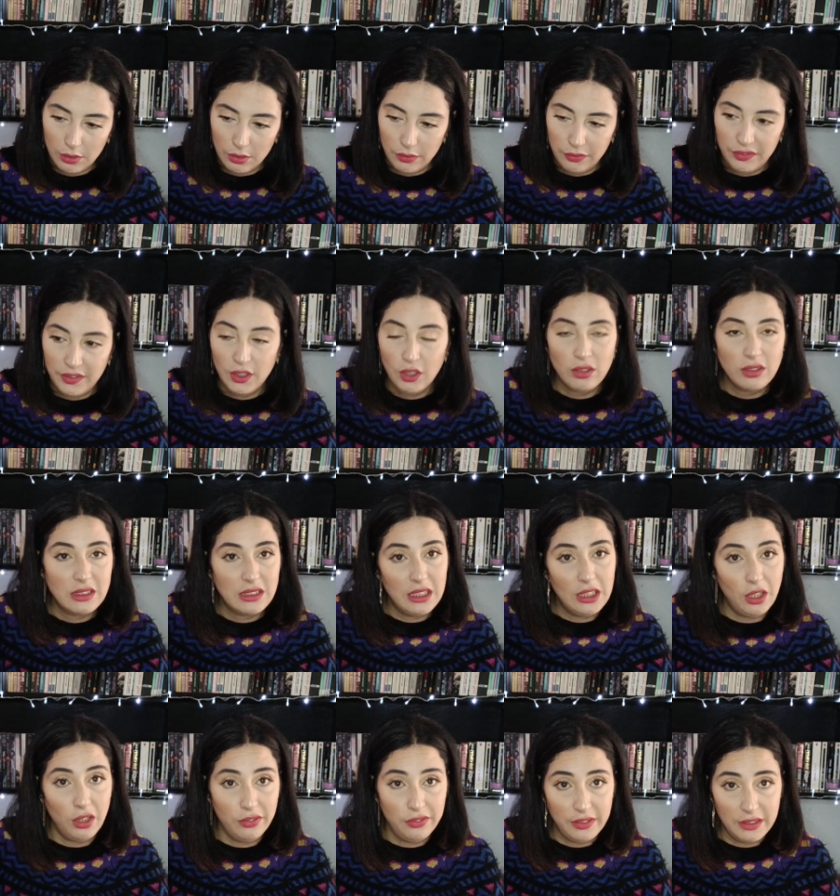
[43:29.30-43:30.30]

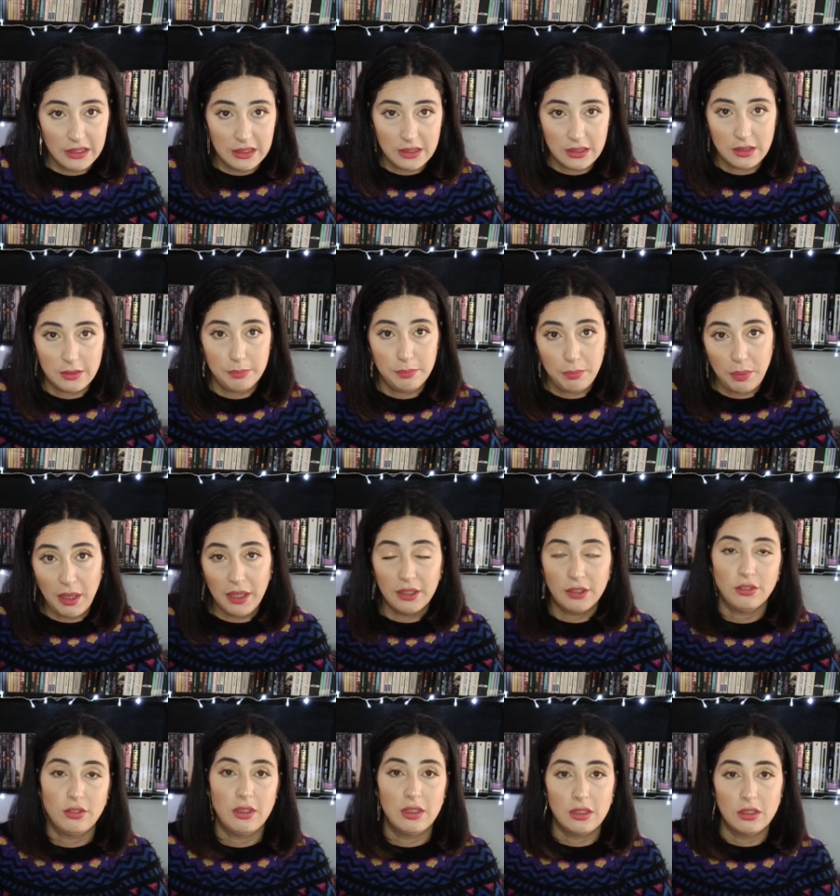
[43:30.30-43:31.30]
fiancé of his
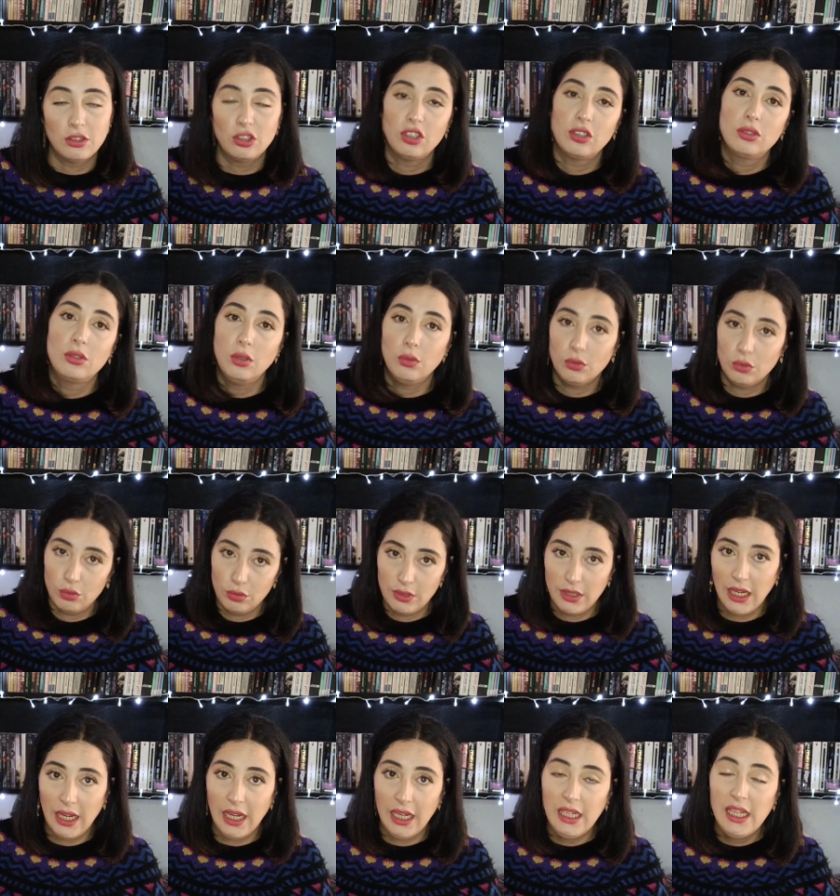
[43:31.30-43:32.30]
partner she's going to
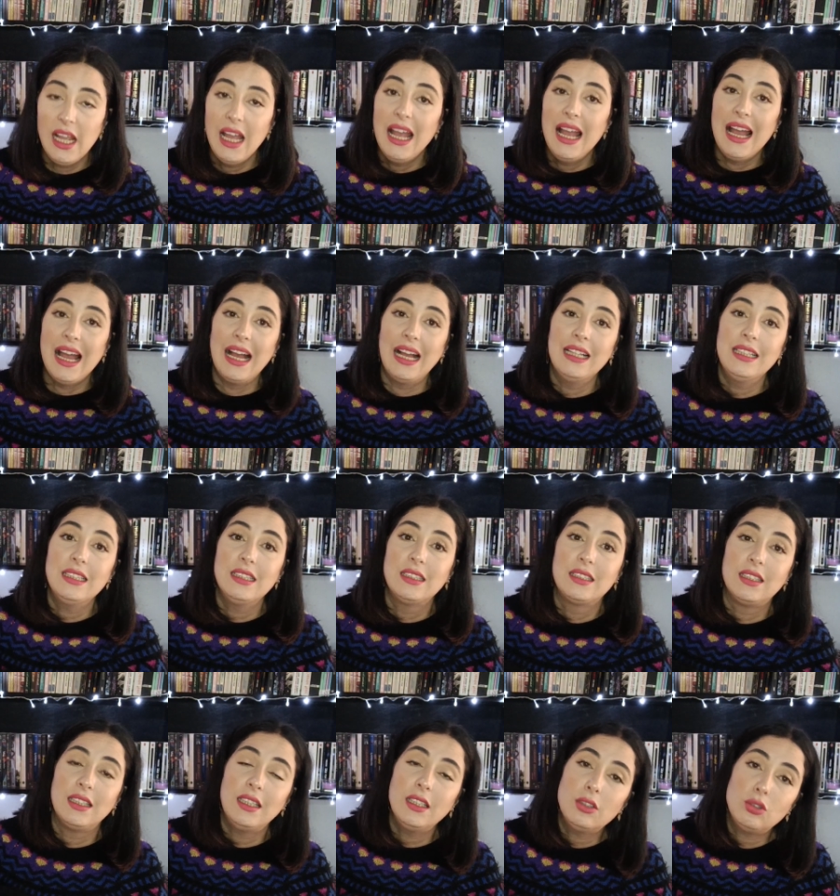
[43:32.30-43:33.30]
die
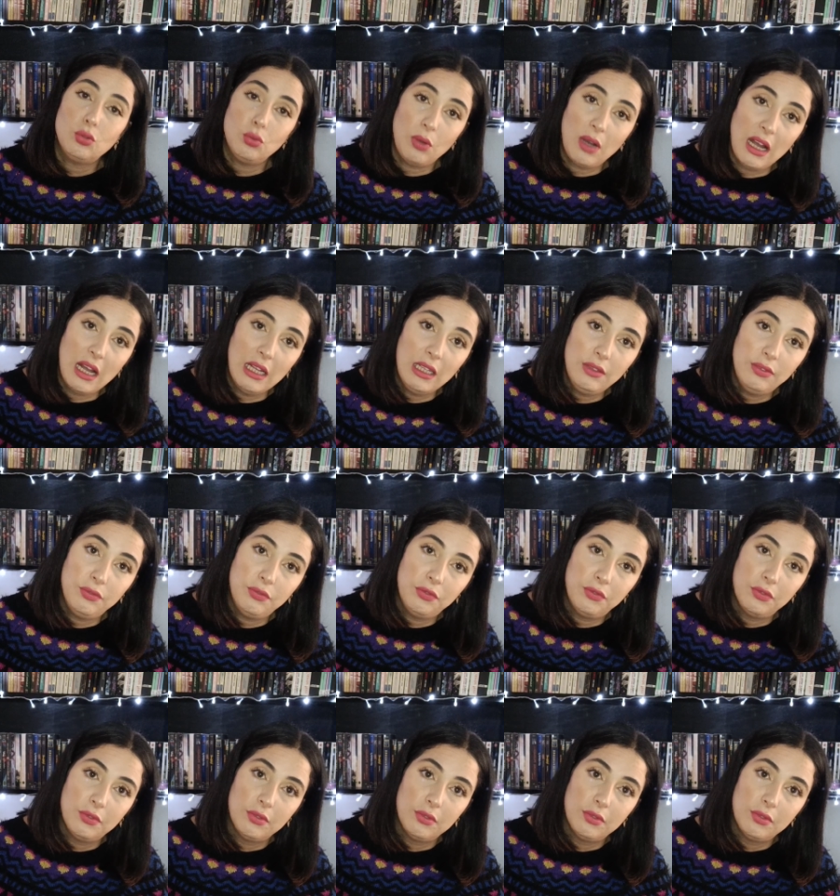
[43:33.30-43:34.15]
and his wife